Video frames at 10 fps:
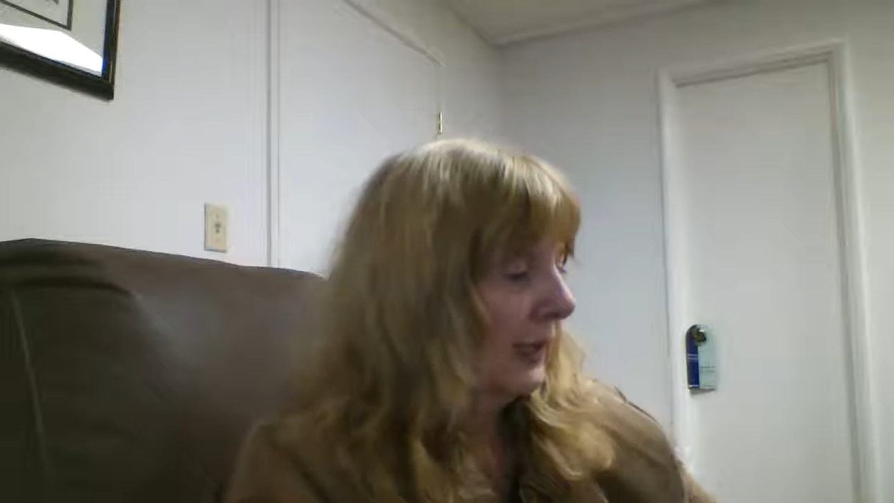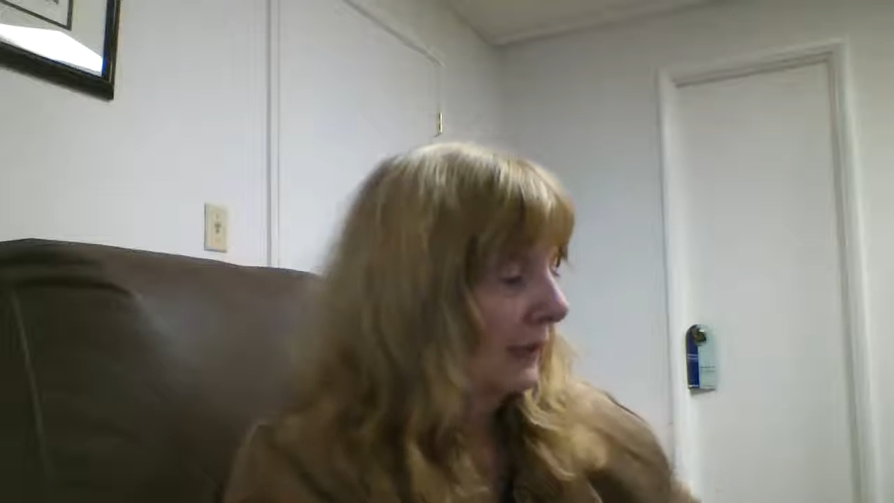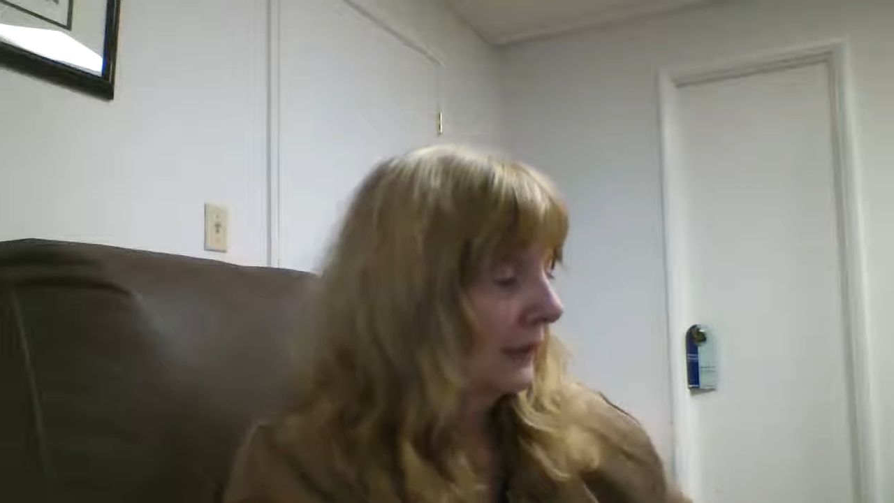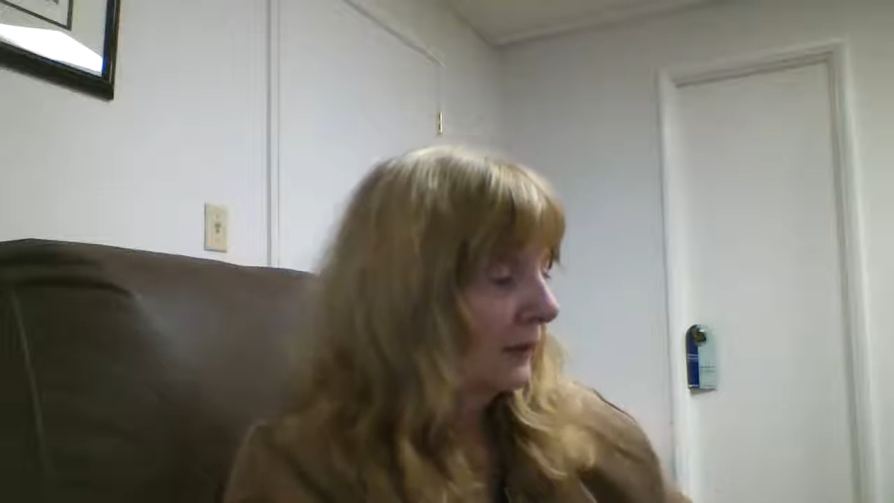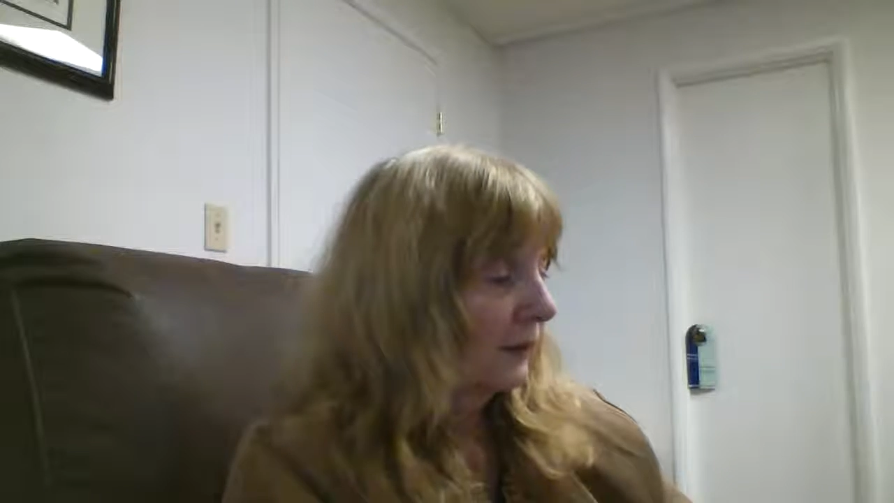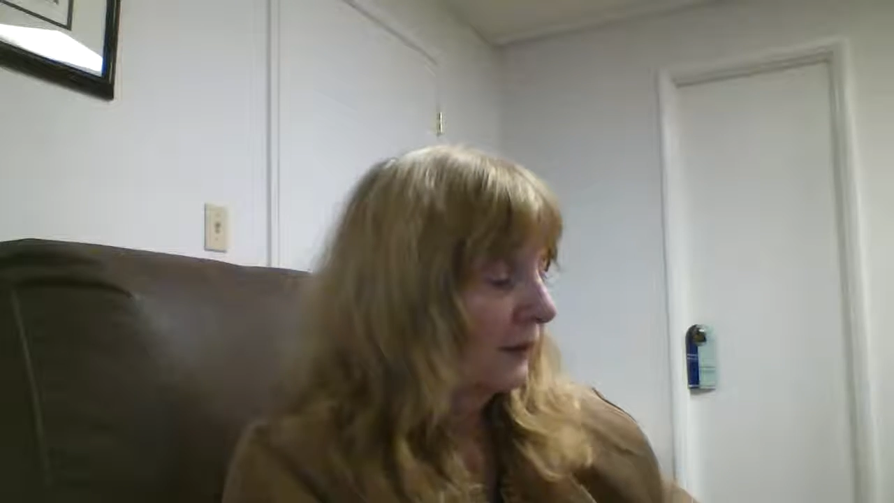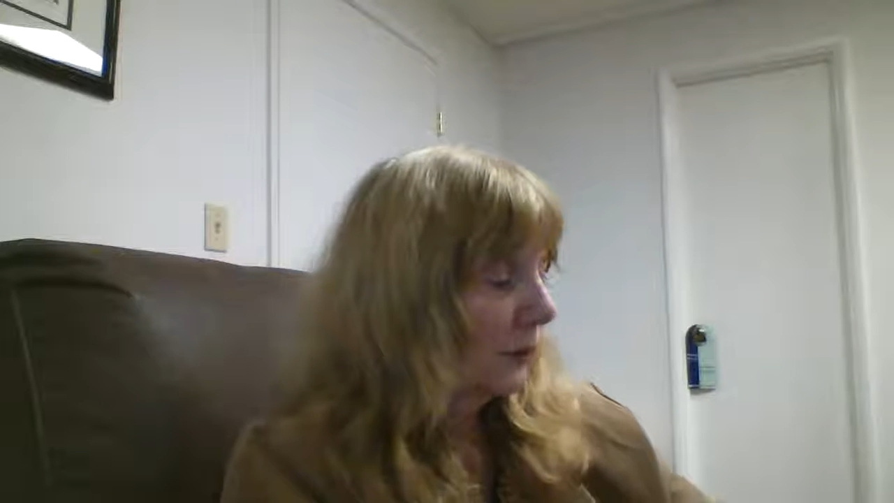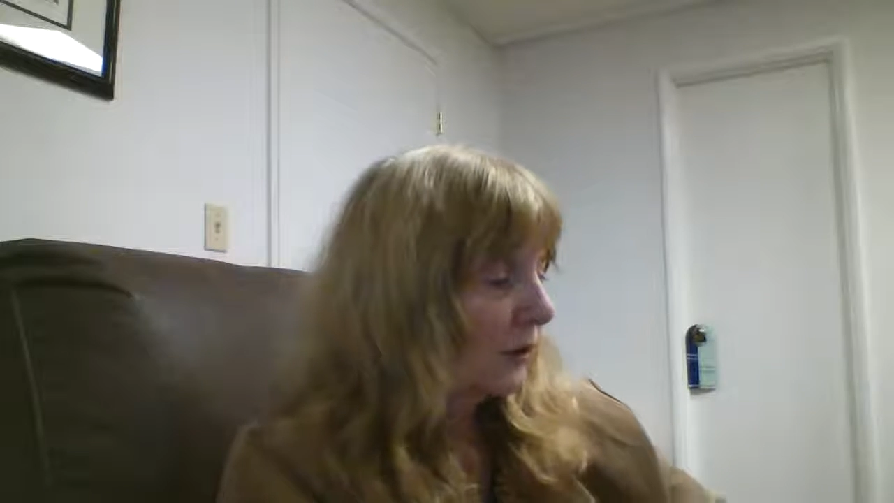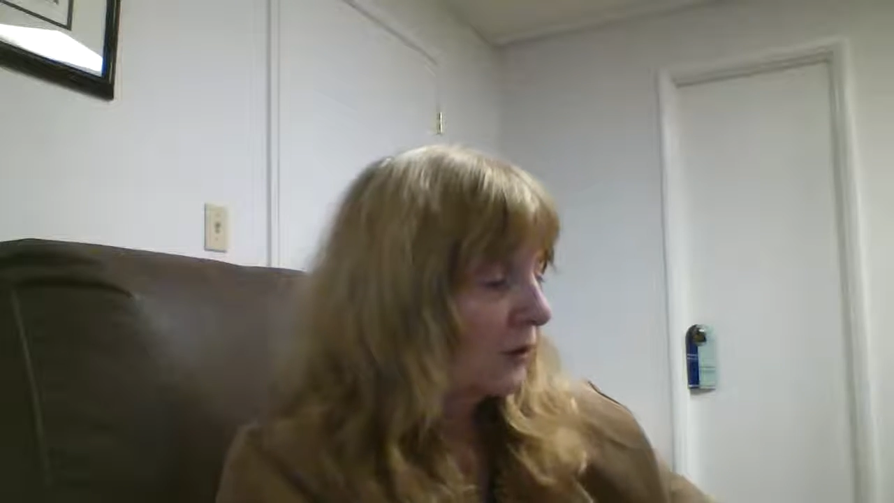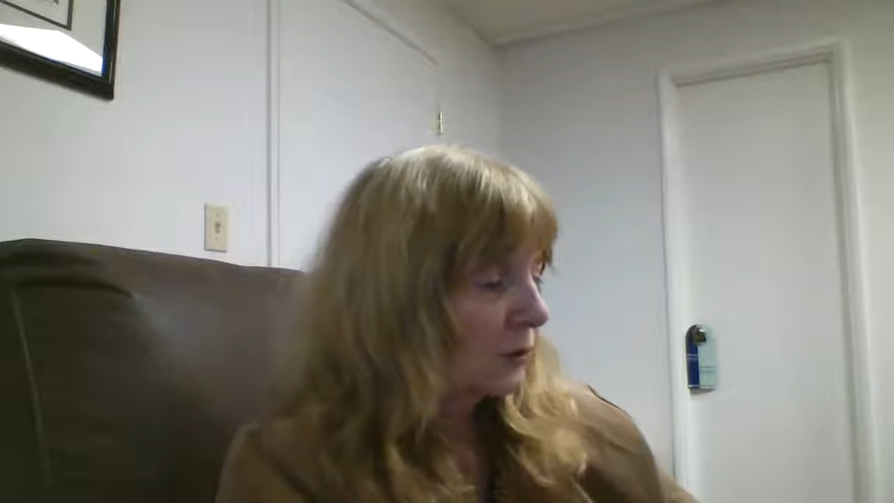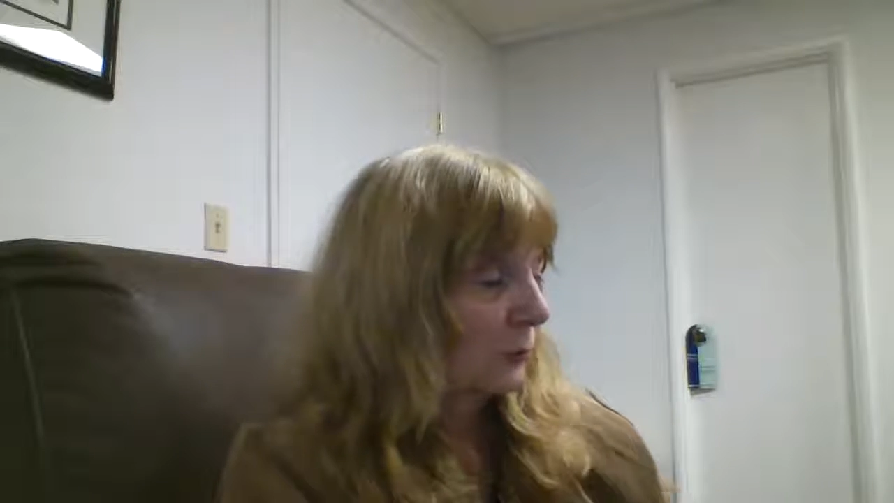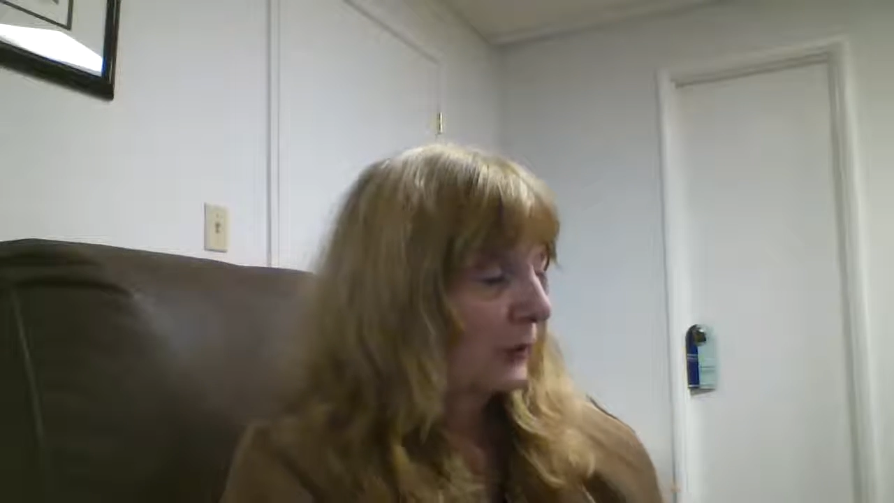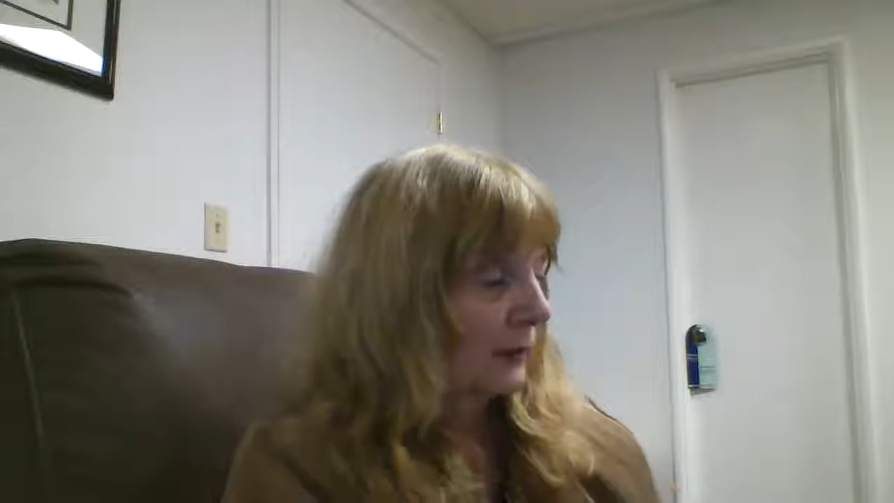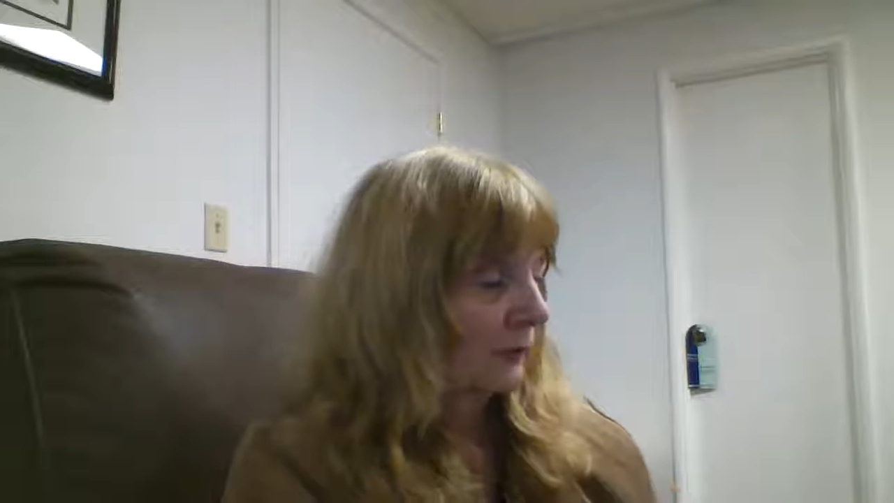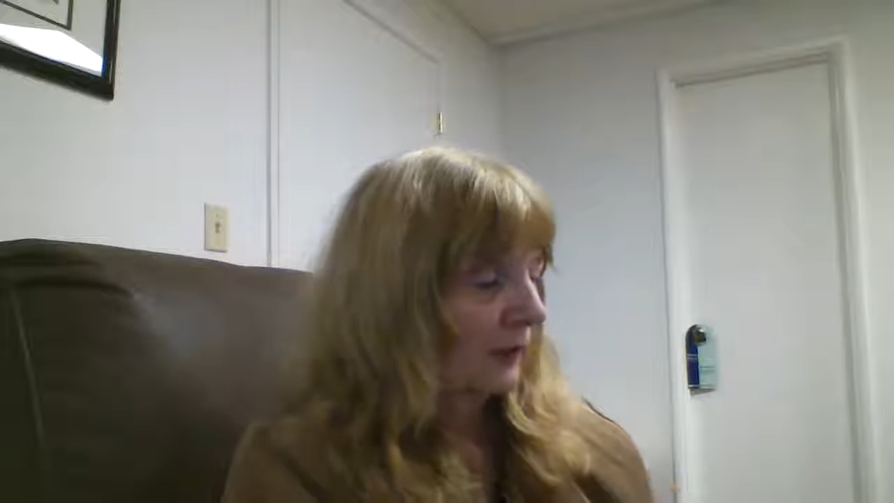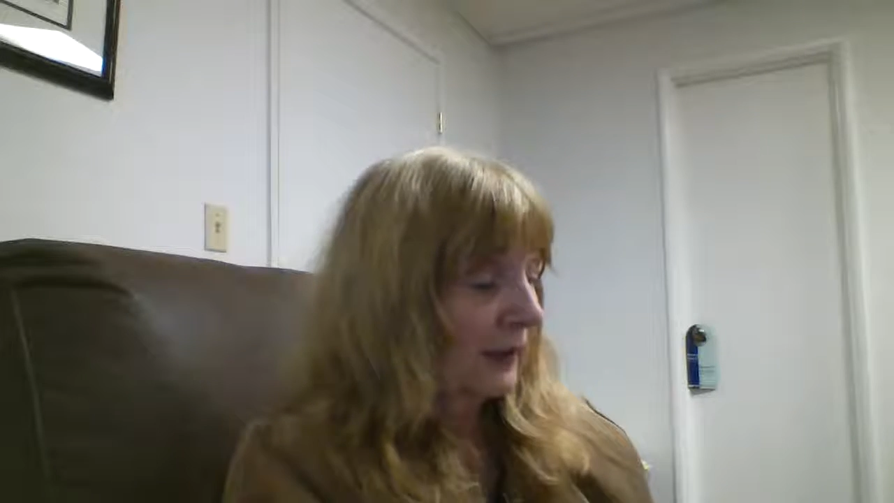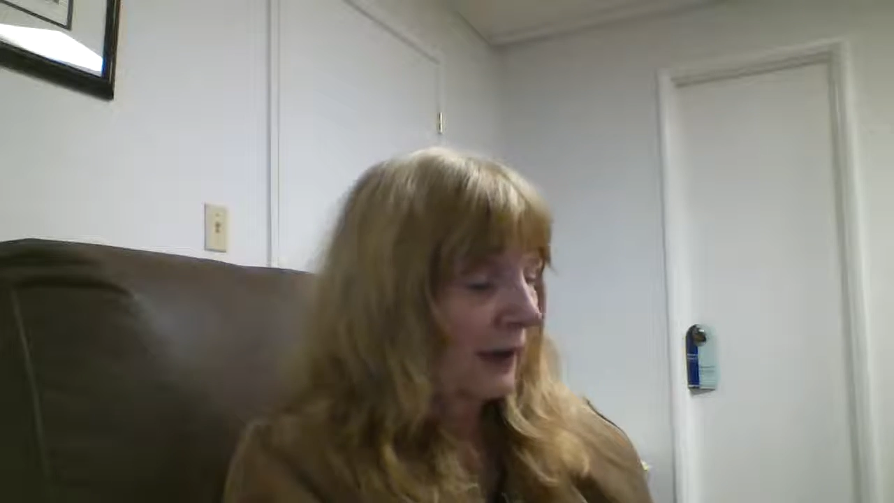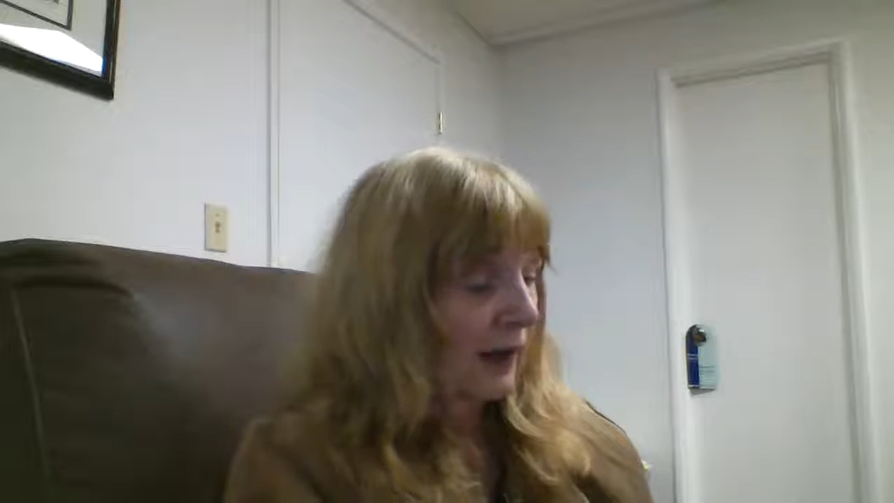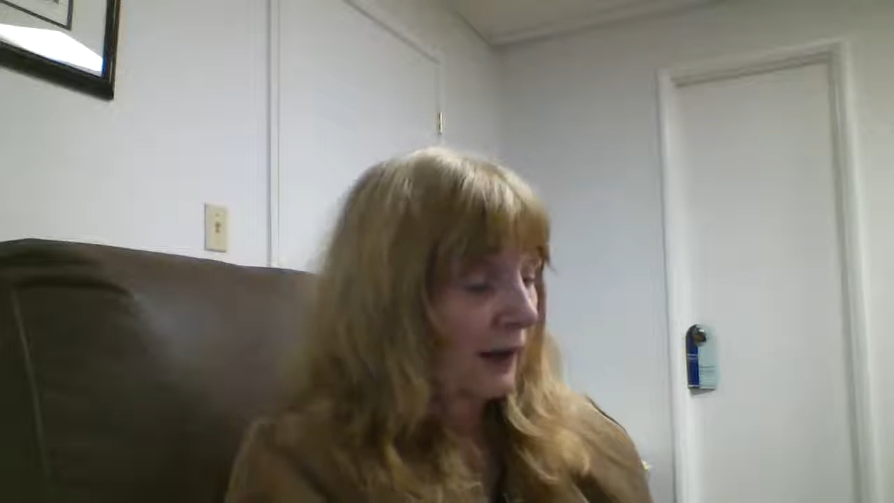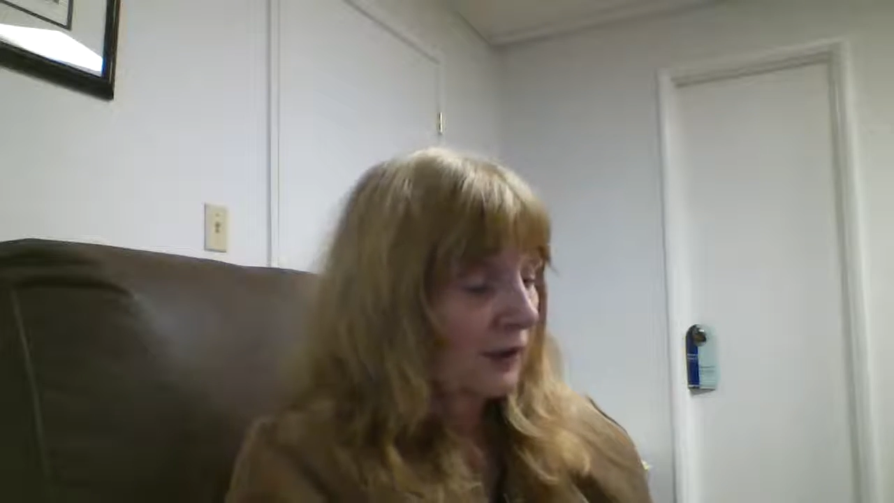And in the fourth suite of the
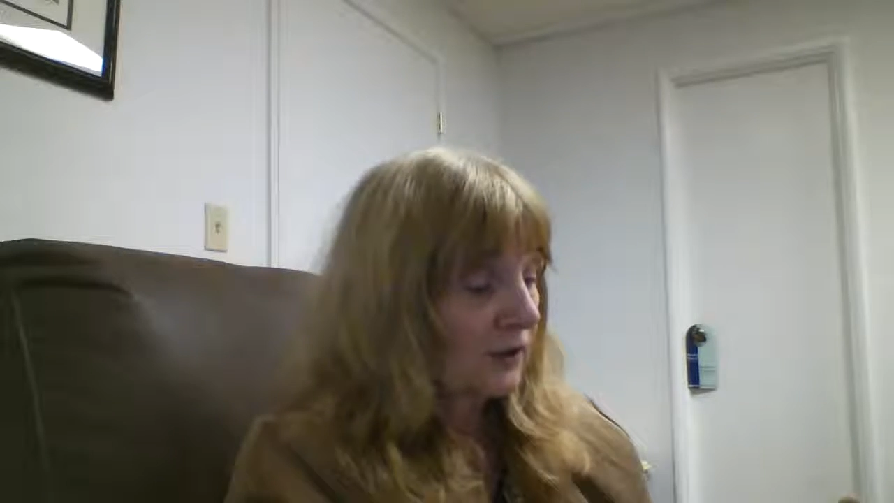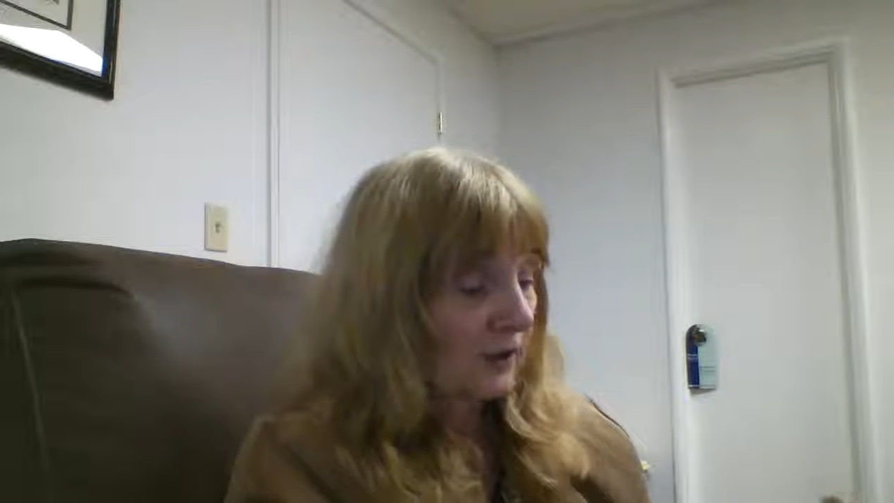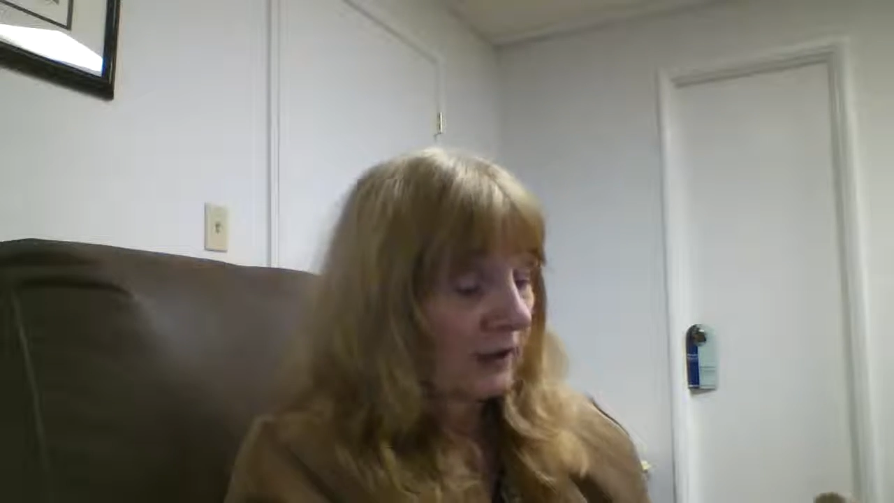cards,